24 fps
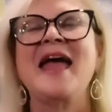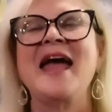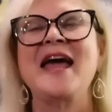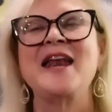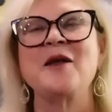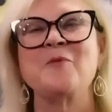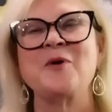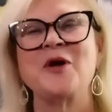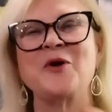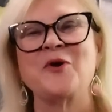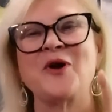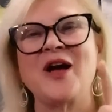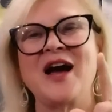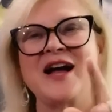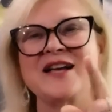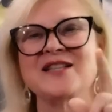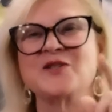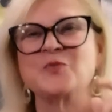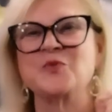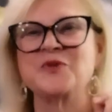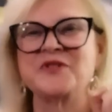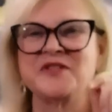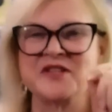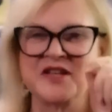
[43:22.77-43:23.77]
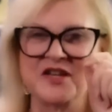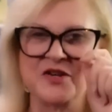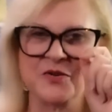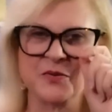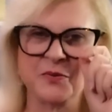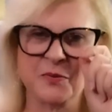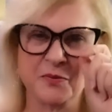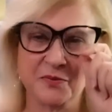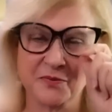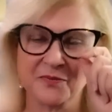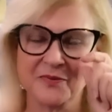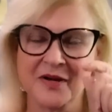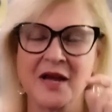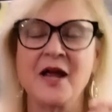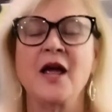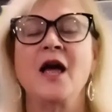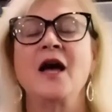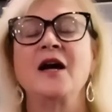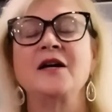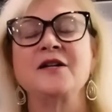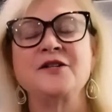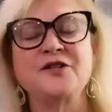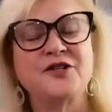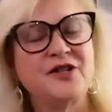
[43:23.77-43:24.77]
Anyway, you guys, we'll see you
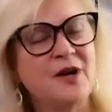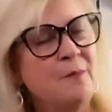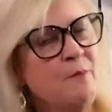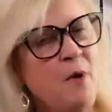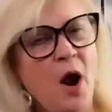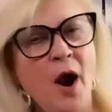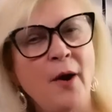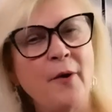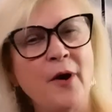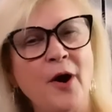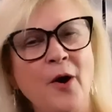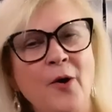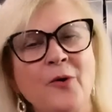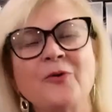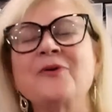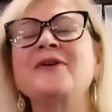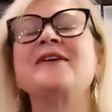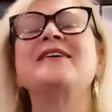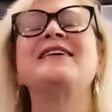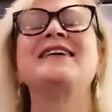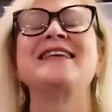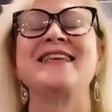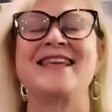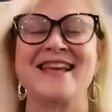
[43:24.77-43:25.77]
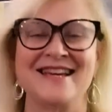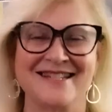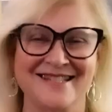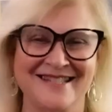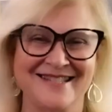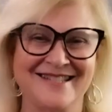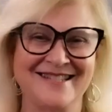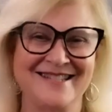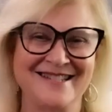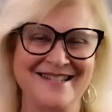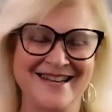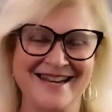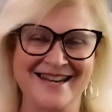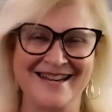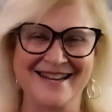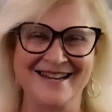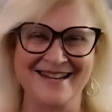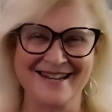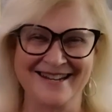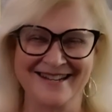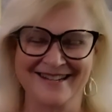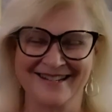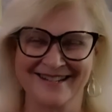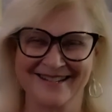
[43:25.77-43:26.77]
tomorrow. Yes,
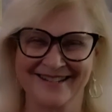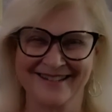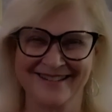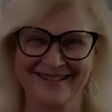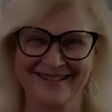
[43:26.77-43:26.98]
indeed.